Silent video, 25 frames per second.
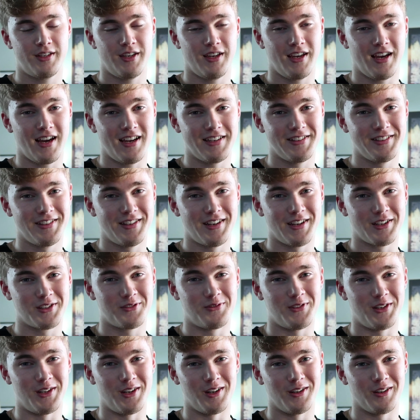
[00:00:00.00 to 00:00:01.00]
See you guys in the
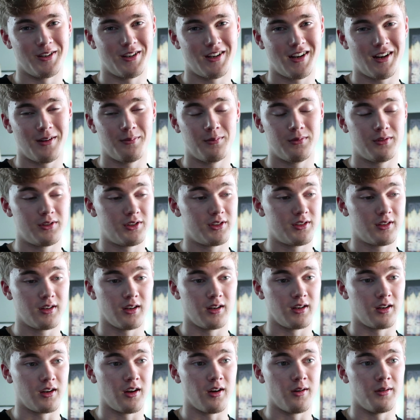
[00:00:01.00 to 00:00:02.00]
next video. I'm just
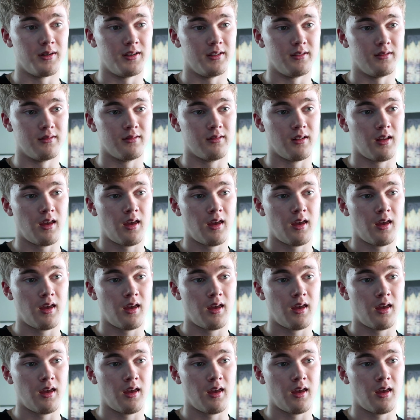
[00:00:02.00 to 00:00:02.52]
gonna go and